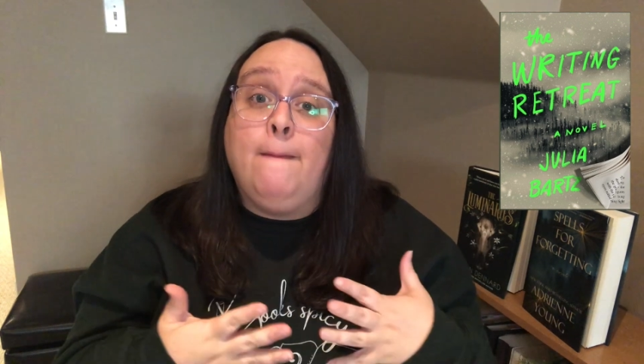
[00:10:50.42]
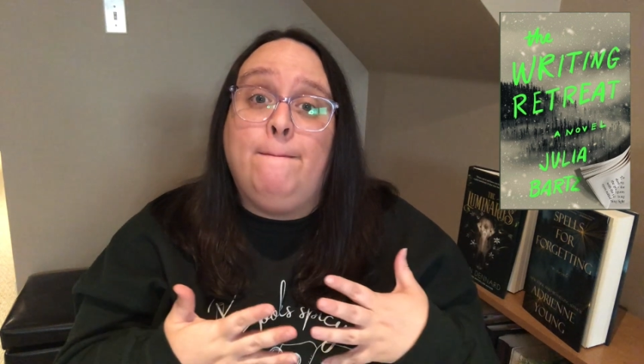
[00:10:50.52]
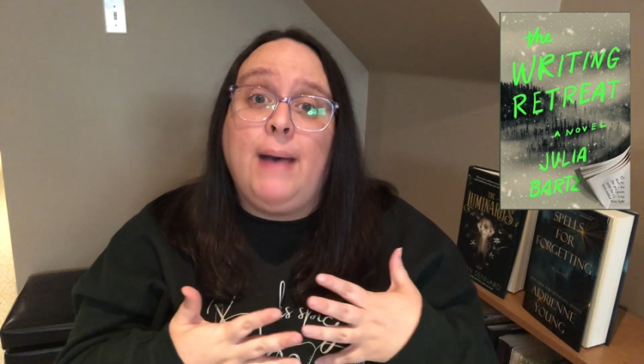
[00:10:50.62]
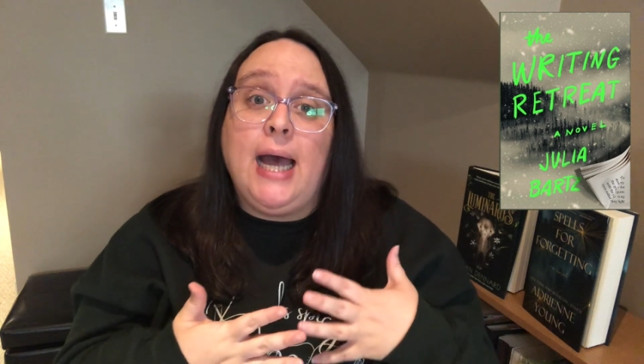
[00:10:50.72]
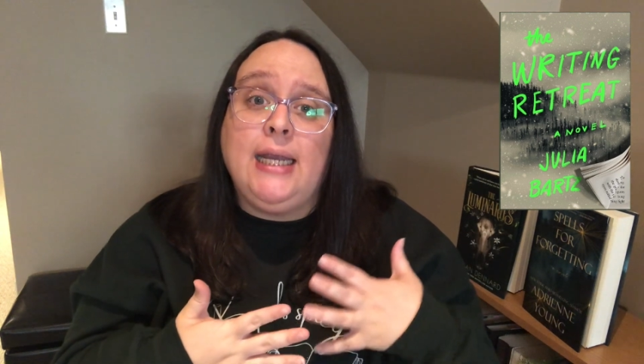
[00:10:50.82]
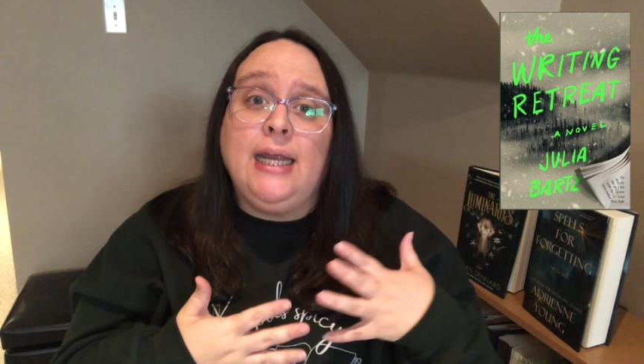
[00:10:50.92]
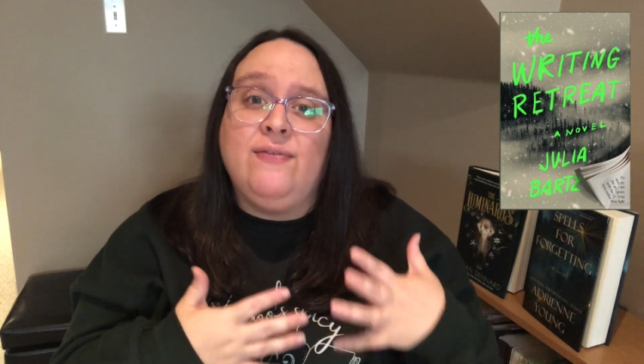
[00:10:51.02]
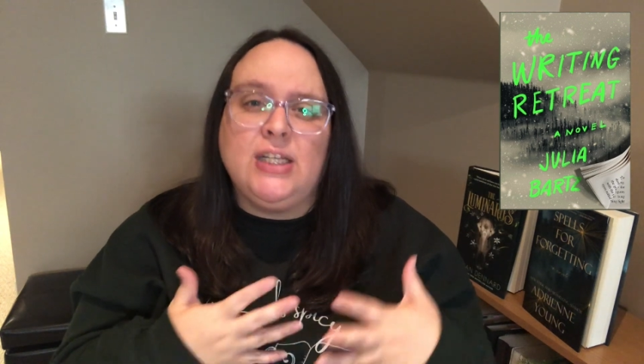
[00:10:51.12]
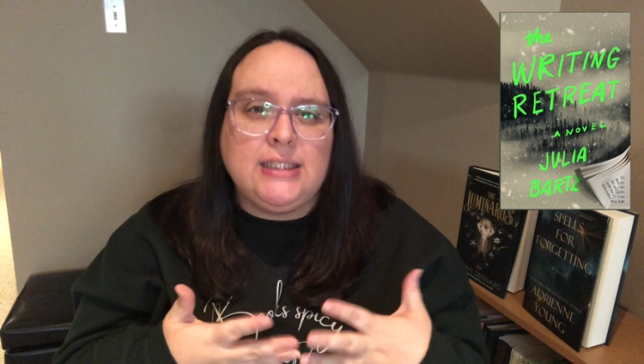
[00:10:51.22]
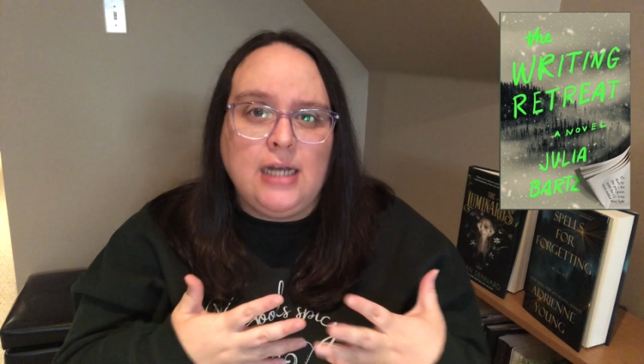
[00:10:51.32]
But
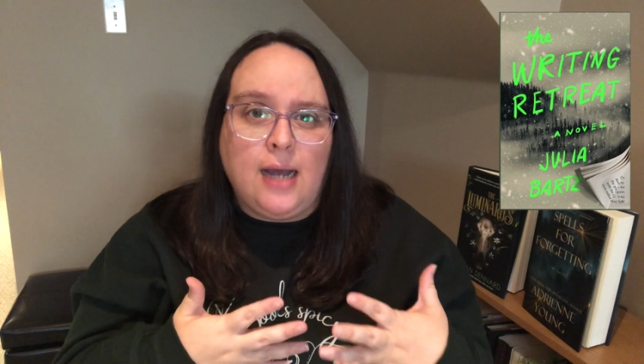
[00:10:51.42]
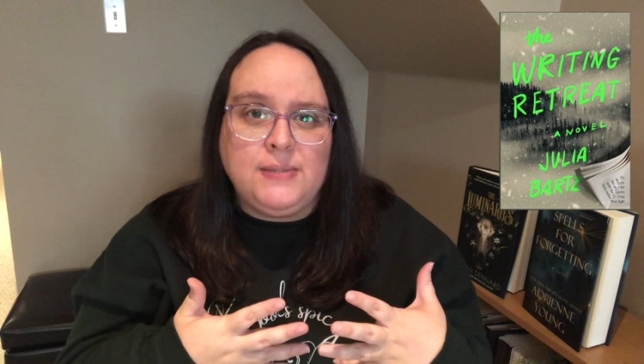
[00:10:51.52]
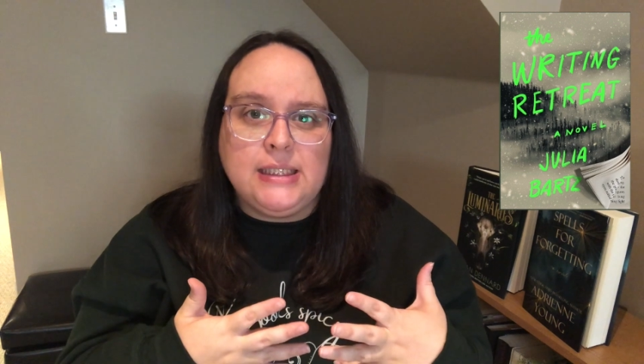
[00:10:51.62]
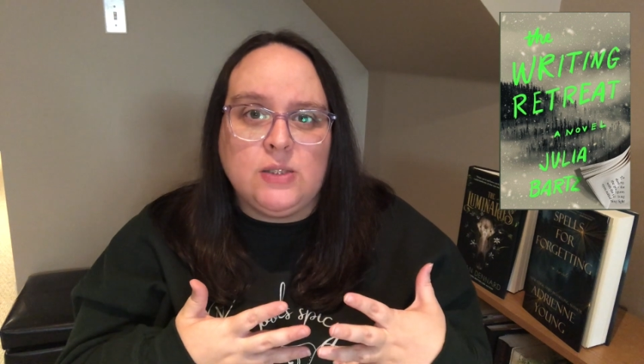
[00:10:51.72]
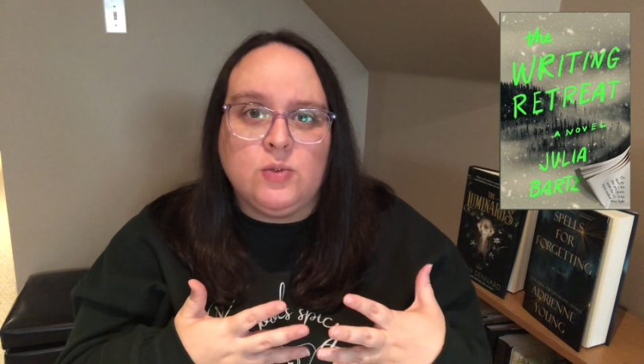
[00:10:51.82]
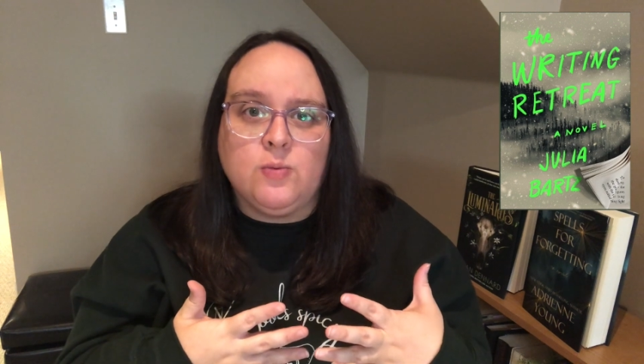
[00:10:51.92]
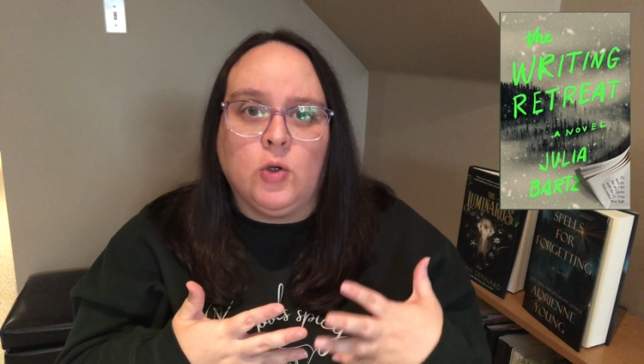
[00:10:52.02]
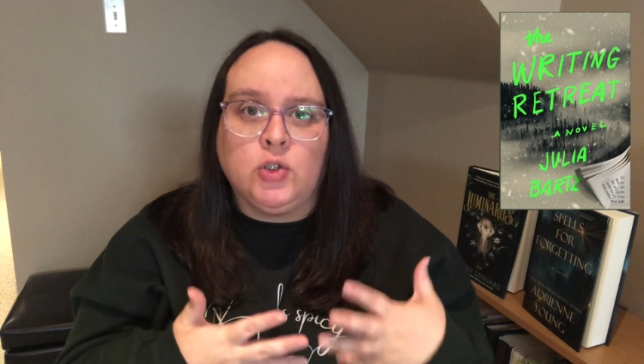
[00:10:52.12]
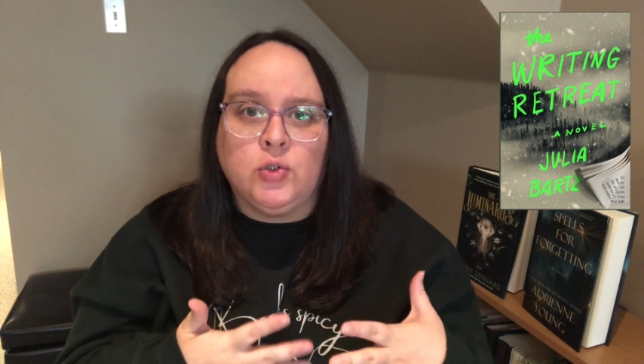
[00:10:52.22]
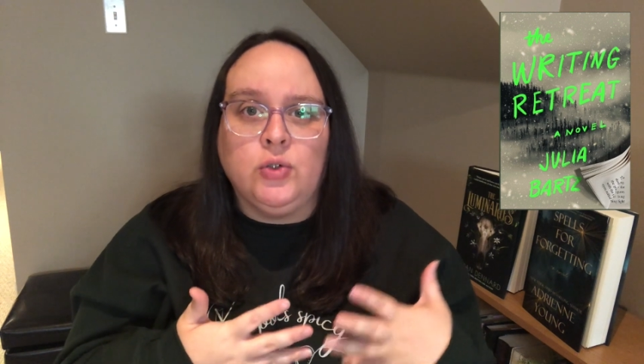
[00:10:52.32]
if the synopsis was
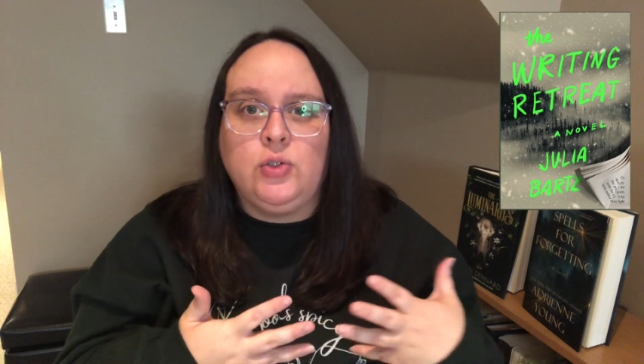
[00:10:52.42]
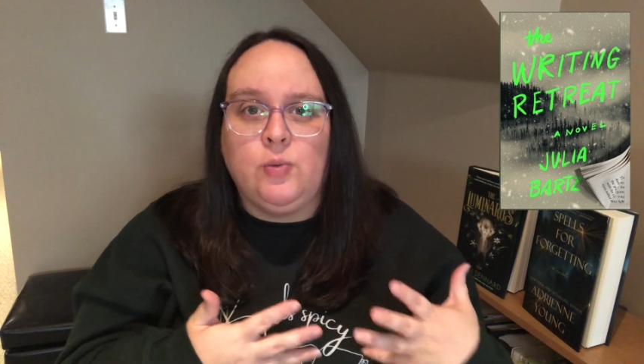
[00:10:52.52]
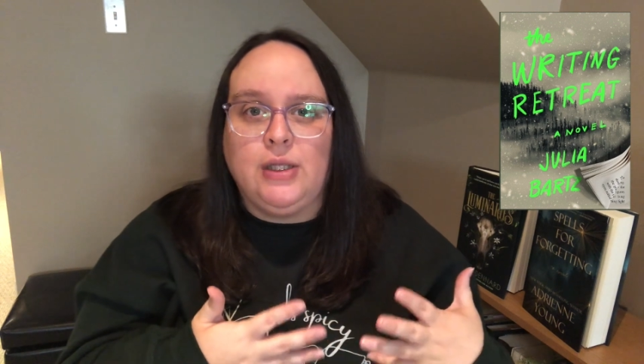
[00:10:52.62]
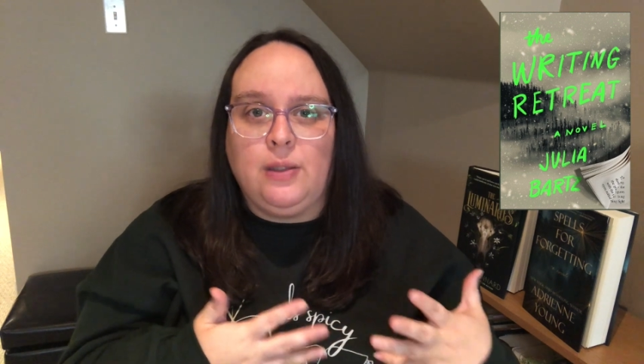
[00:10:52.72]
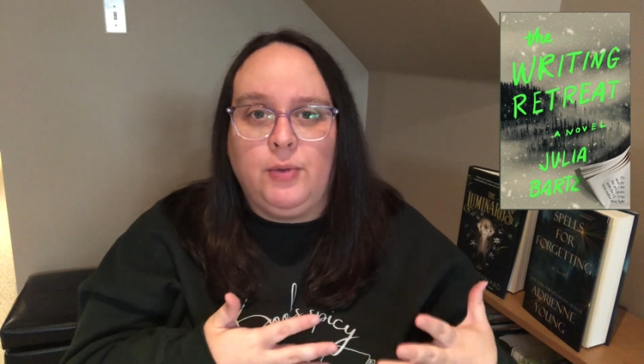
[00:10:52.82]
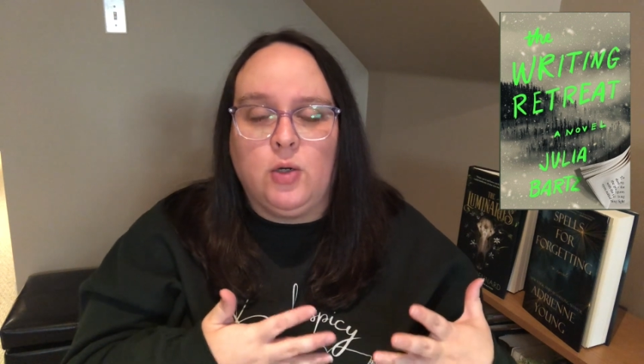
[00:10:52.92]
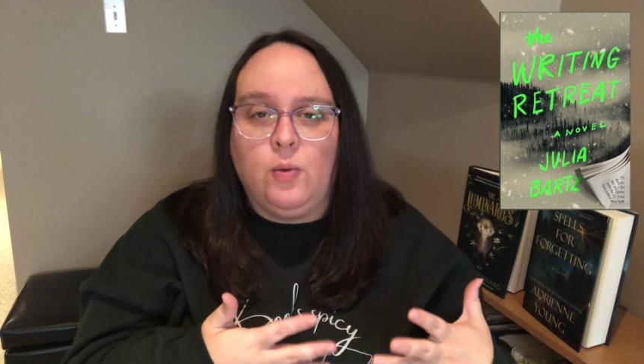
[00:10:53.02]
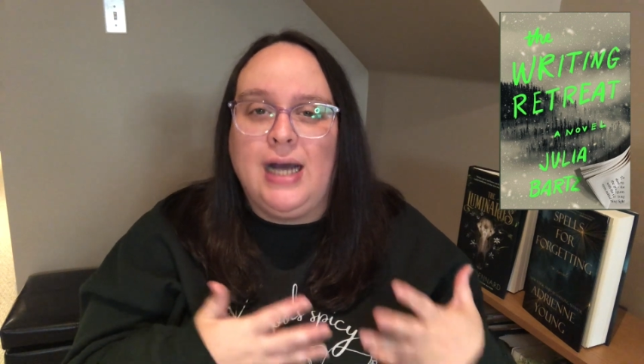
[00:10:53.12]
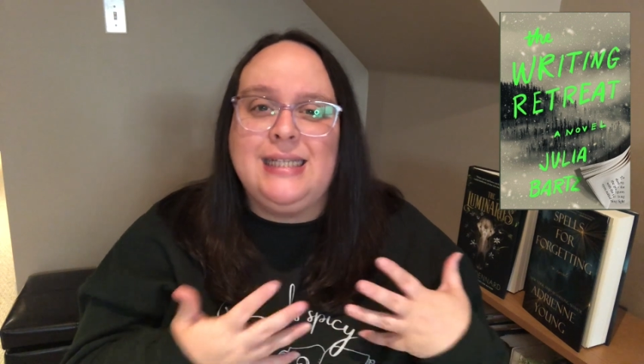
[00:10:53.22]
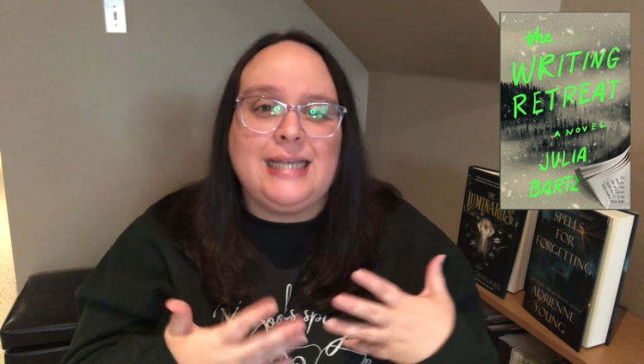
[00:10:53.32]
more true to what the book was,